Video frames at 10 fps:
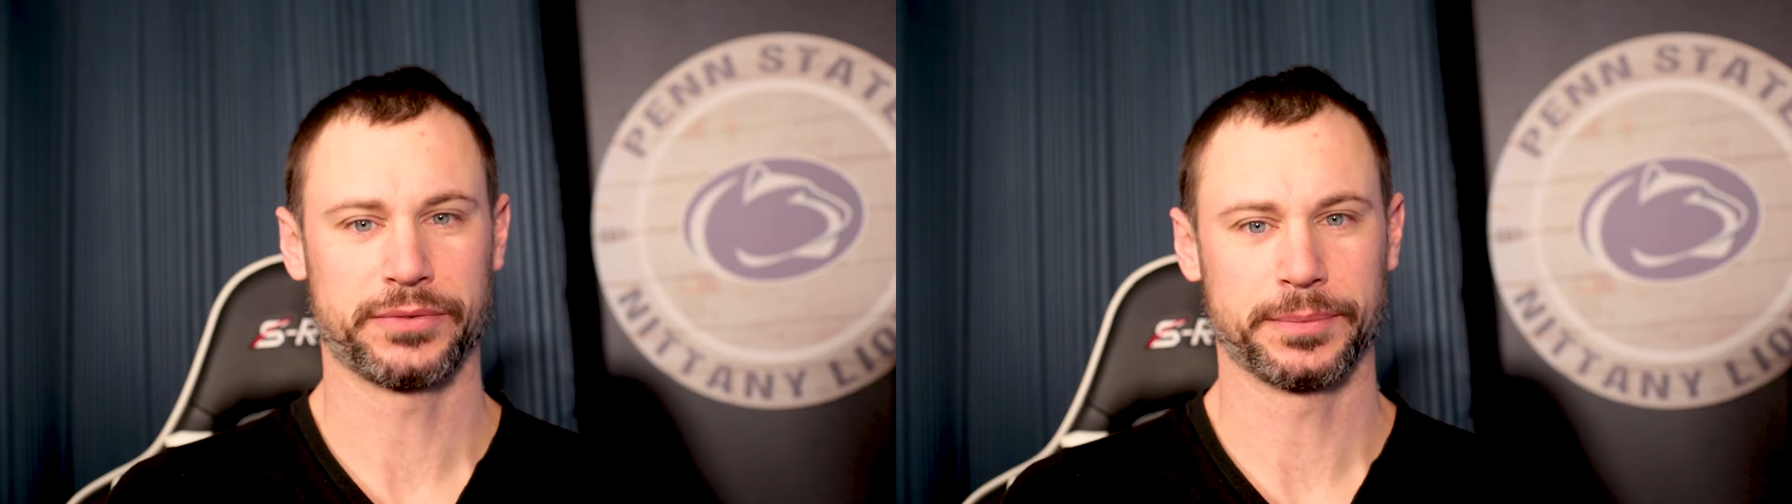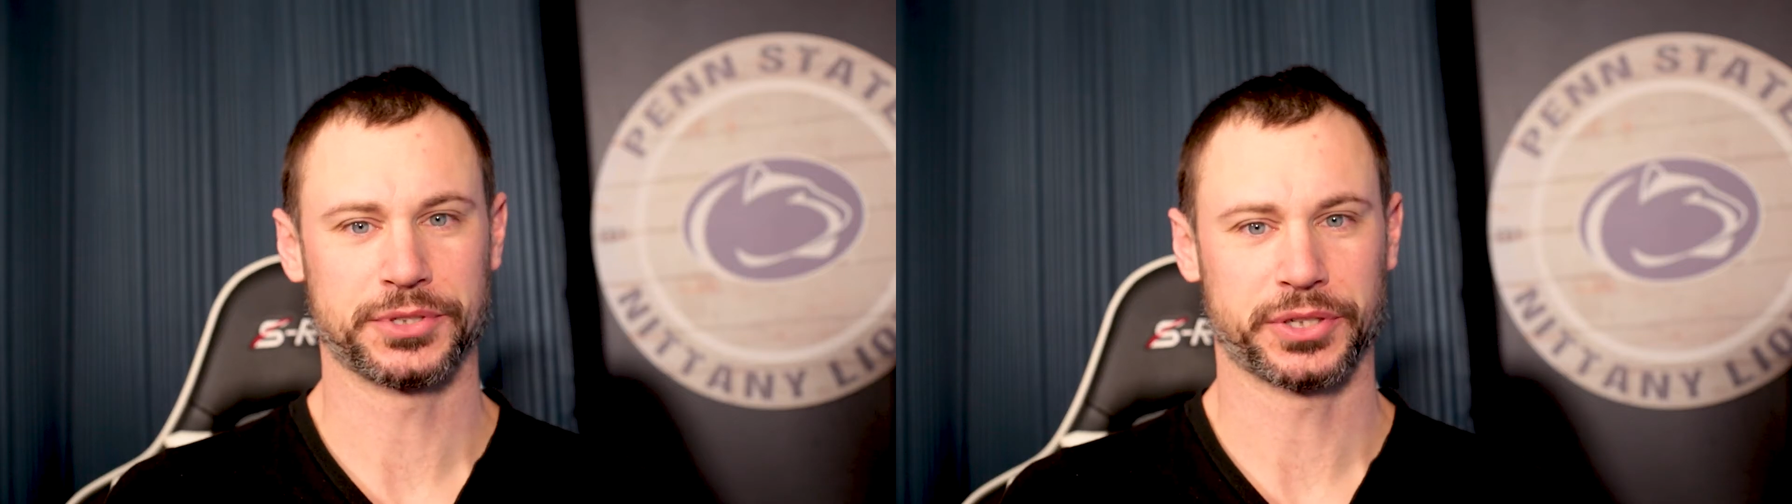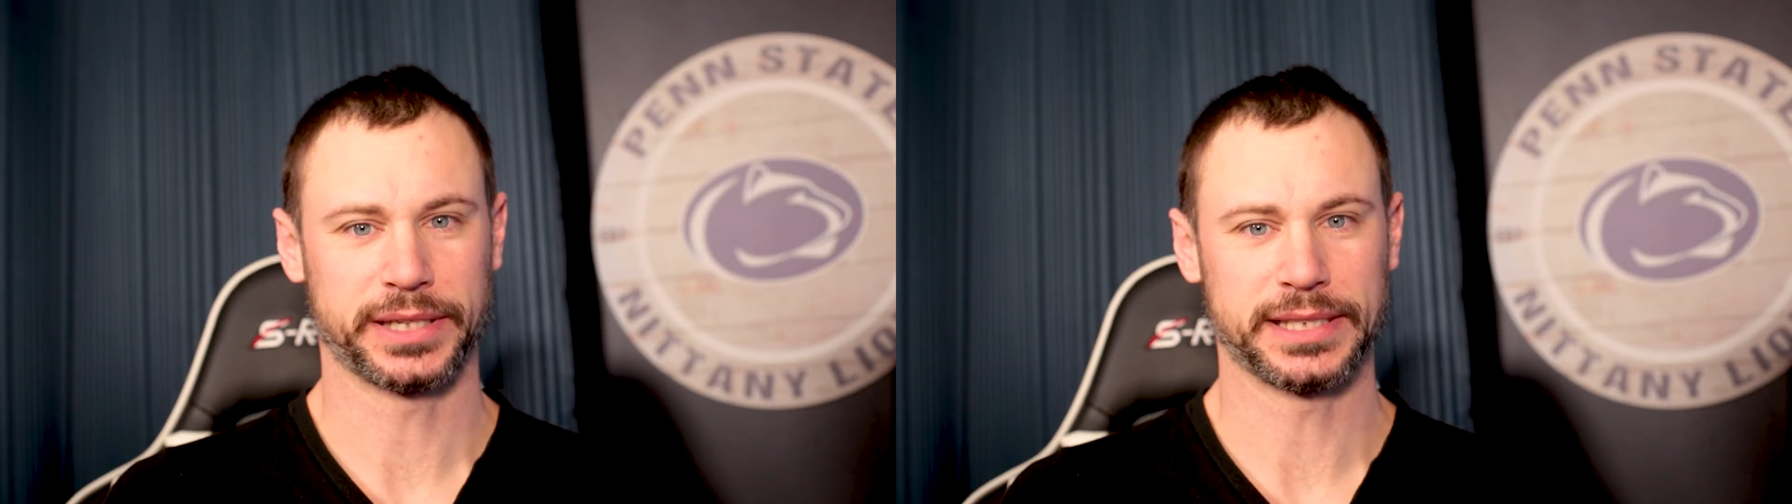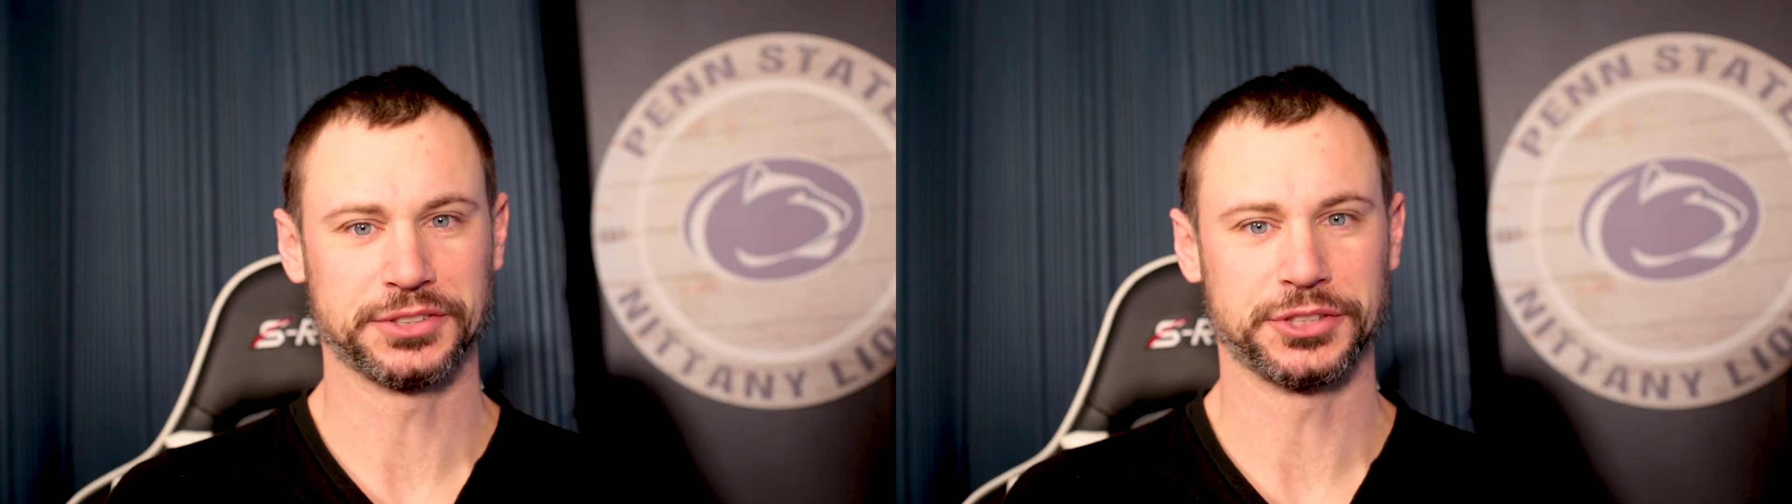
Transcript: for them to try and get